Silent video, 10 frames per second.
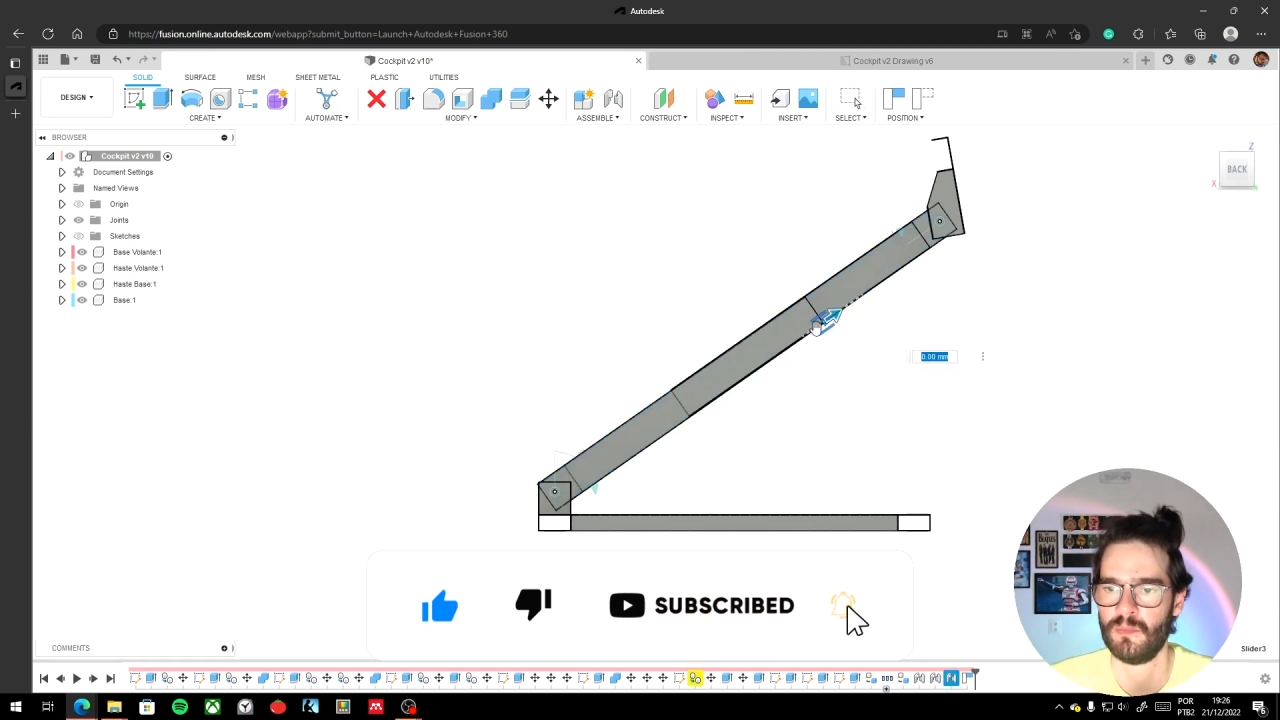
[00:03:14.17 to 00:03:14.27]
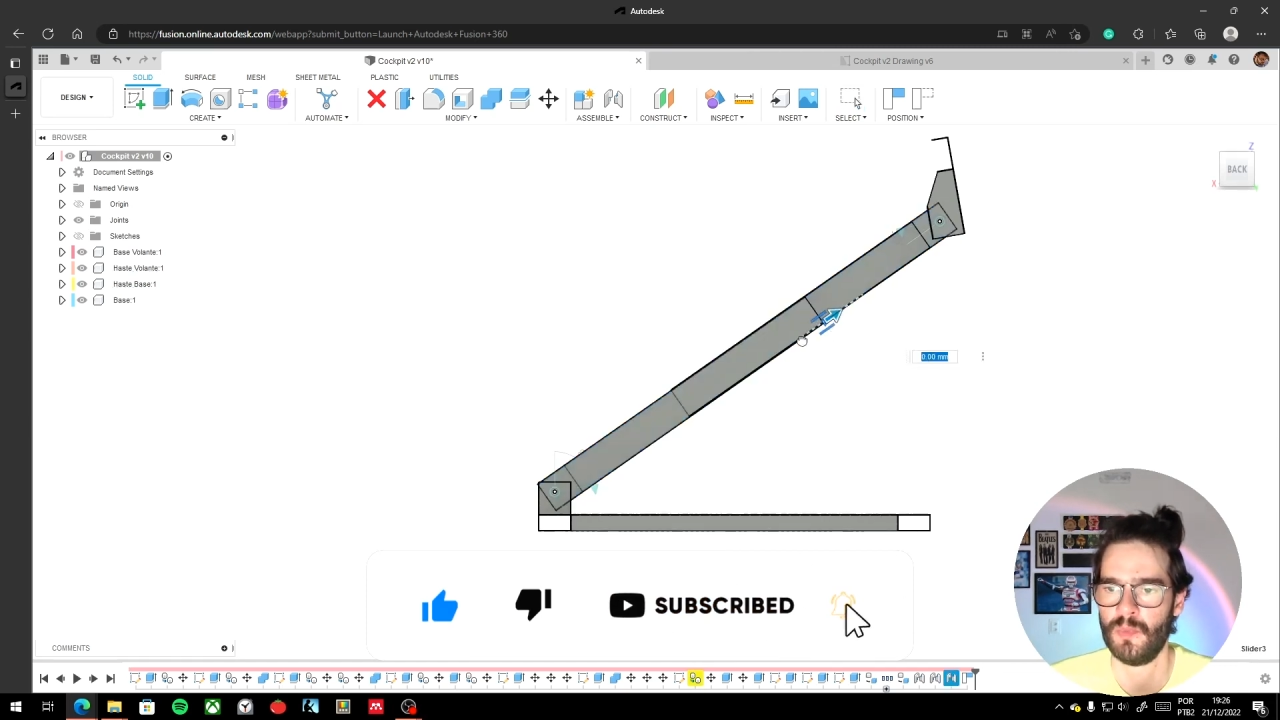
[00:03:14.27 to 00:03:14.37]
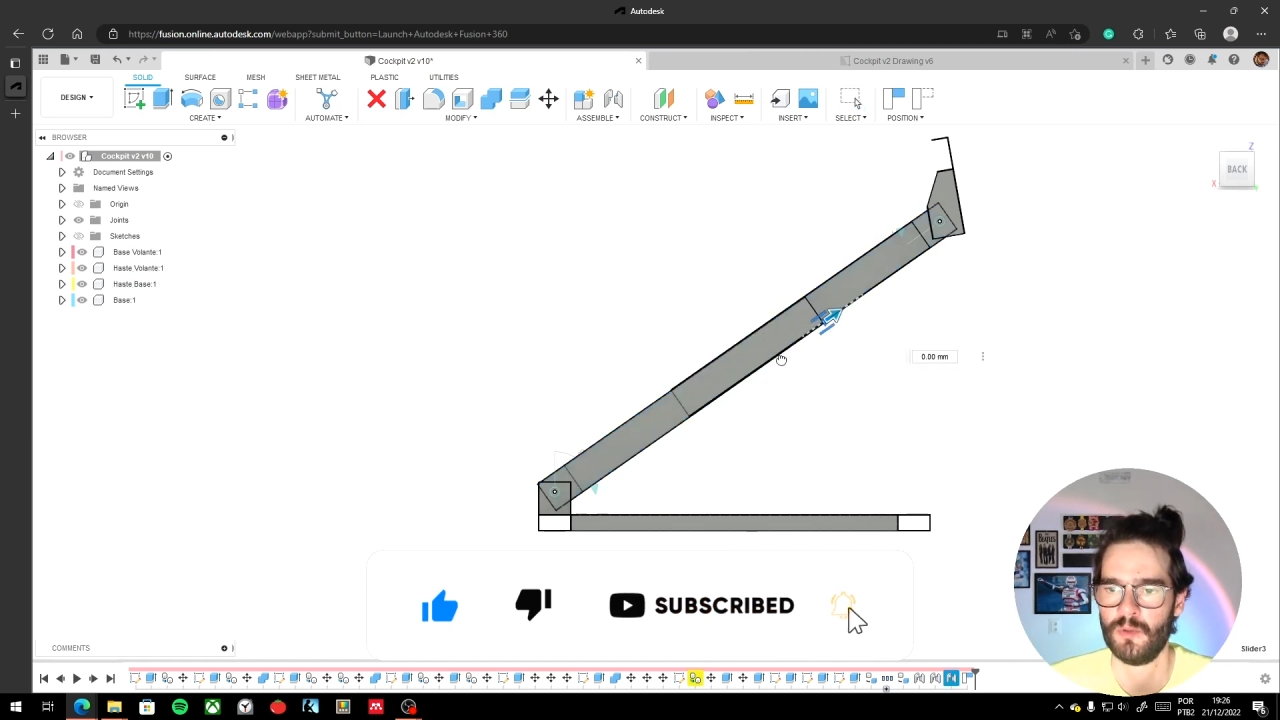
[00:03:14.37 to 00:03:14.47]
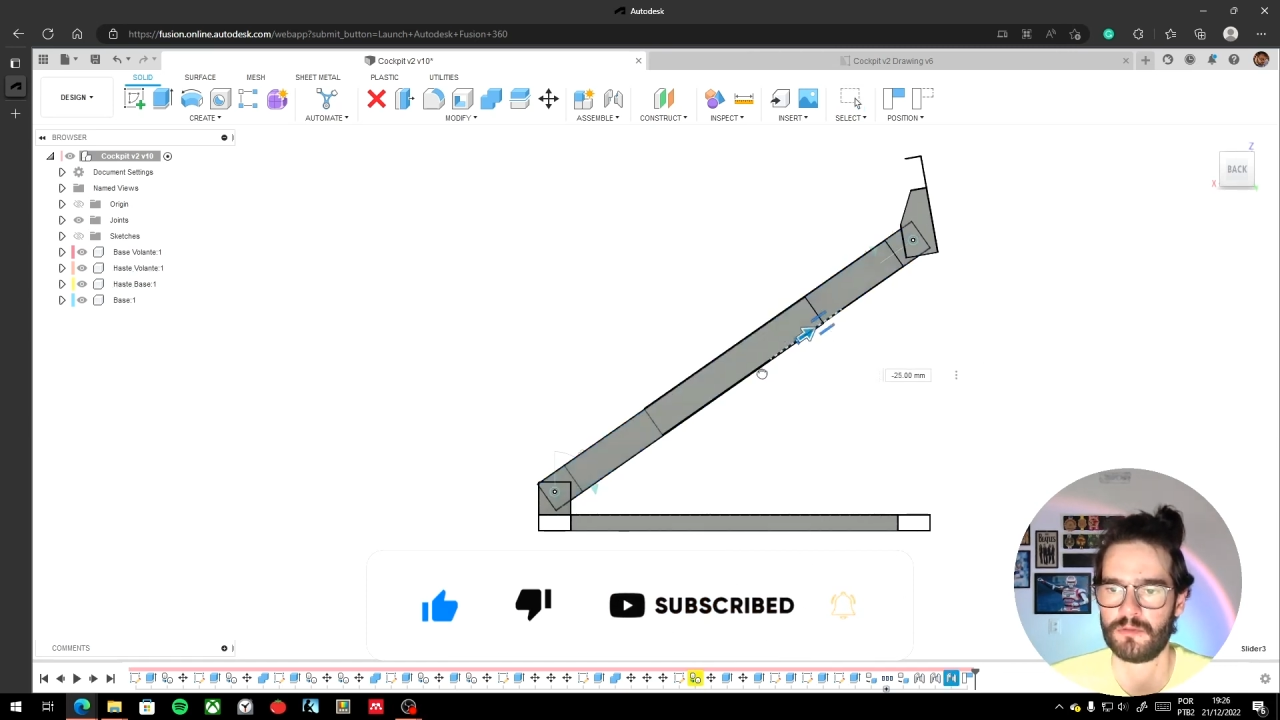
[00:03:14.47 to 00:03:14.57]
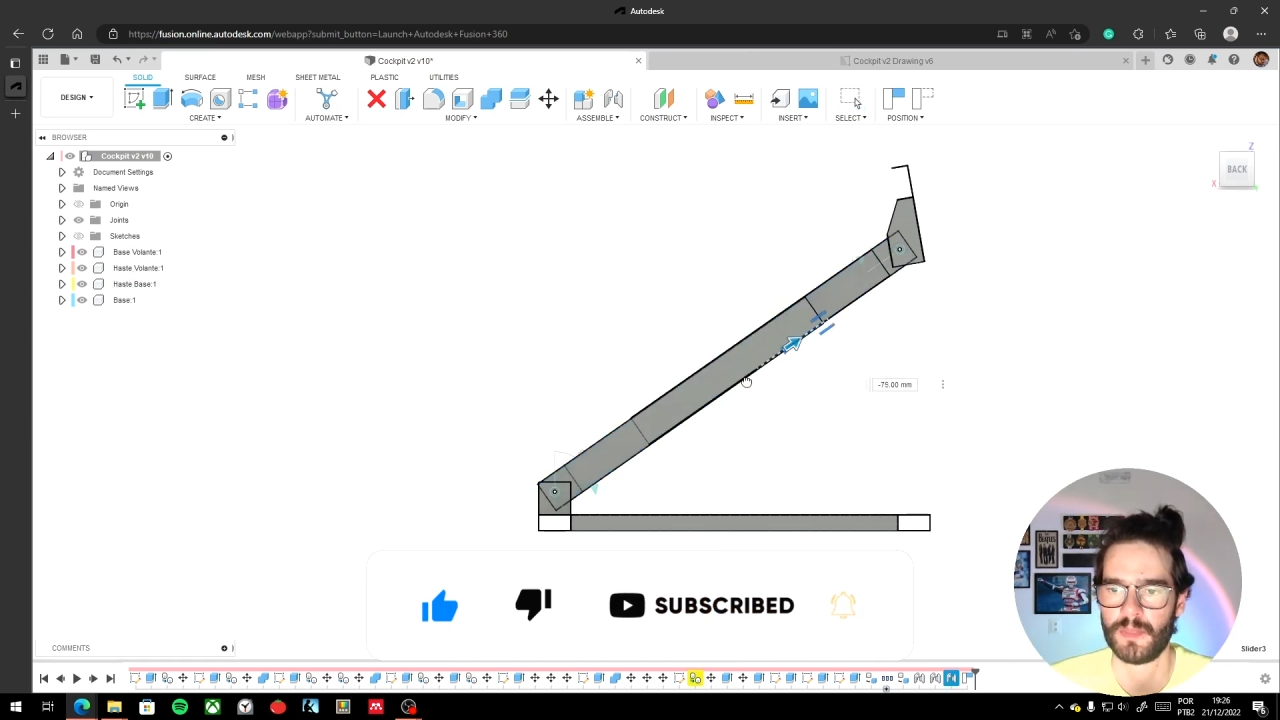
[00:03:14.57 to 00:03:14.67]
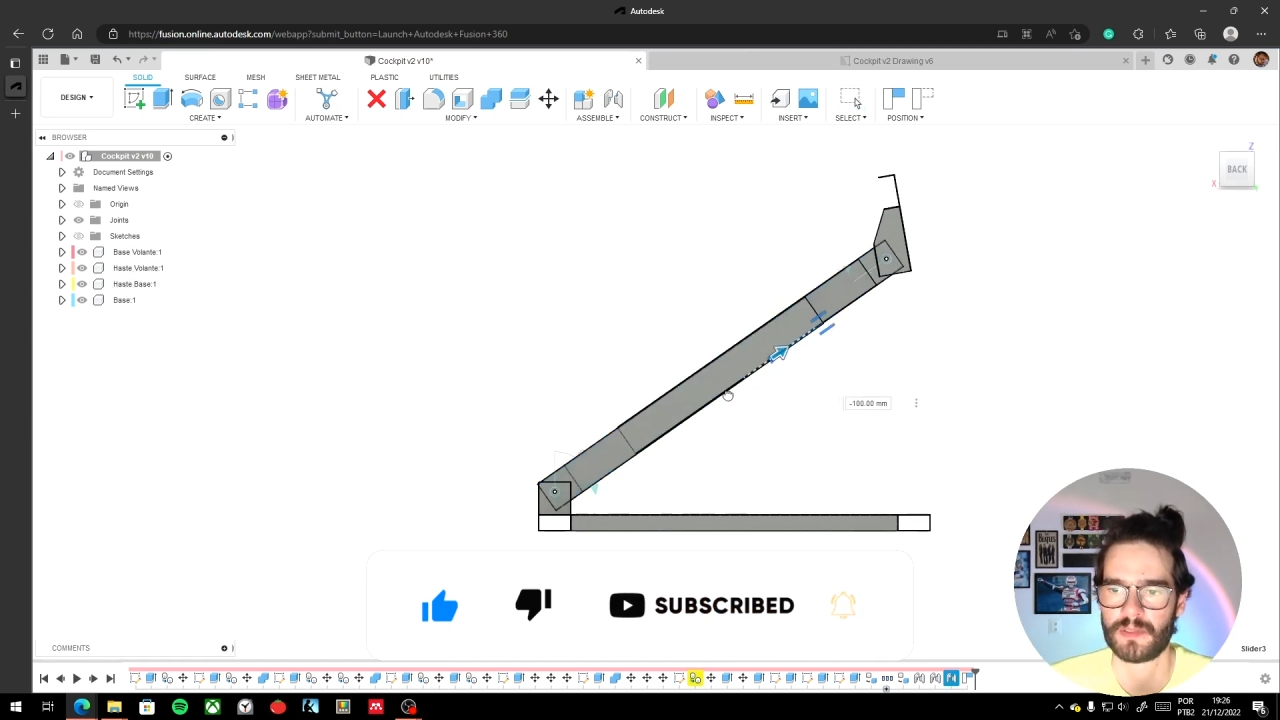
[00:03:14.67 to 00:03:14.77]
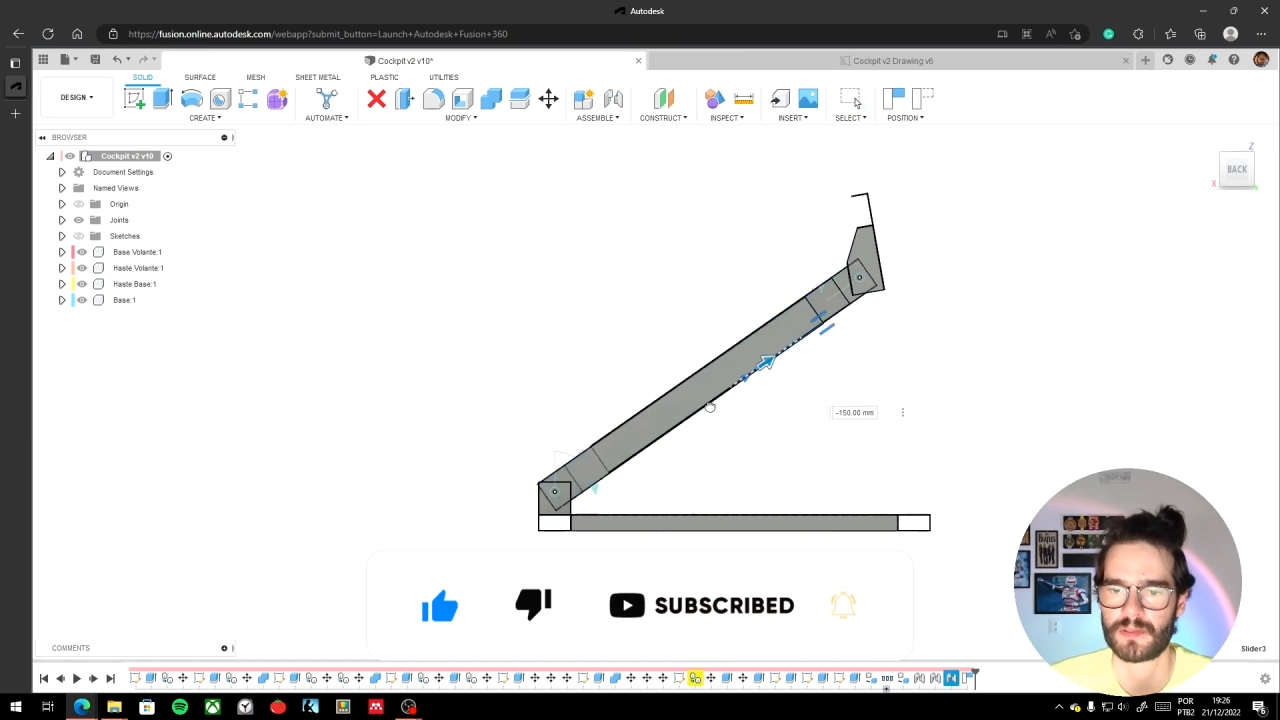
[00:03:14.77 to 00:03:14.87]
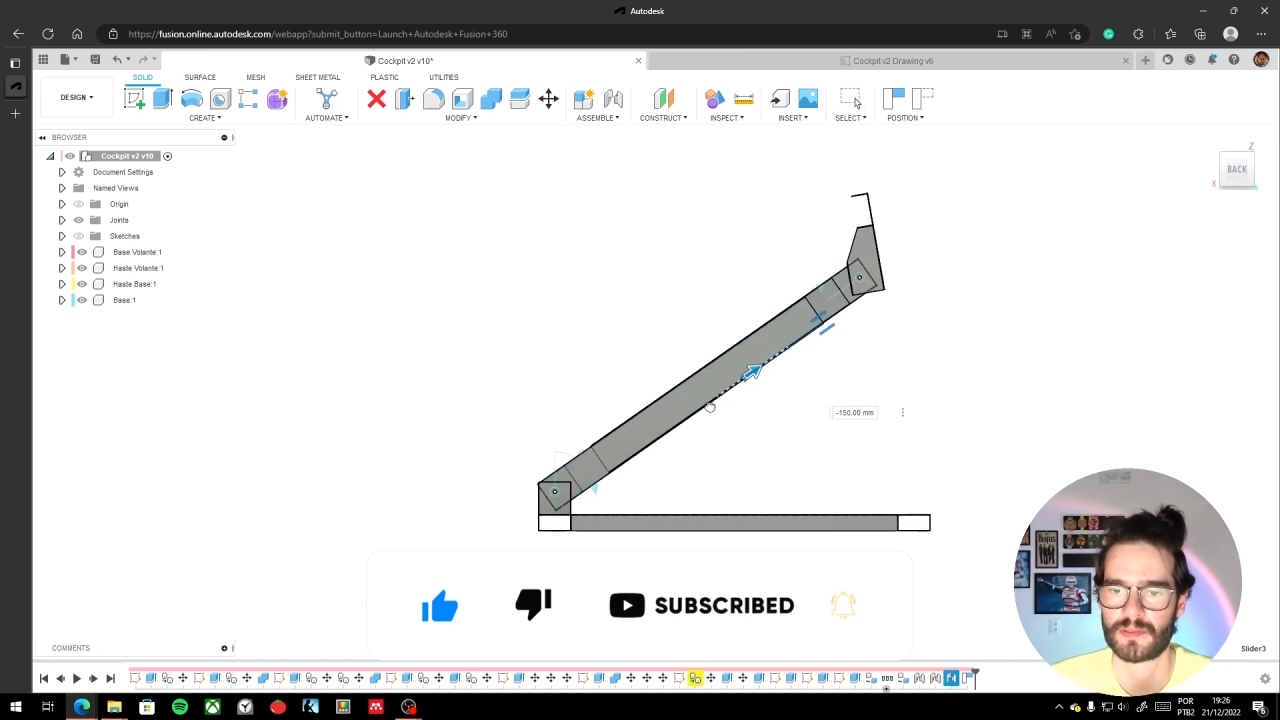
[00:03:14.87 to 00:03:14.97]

movement.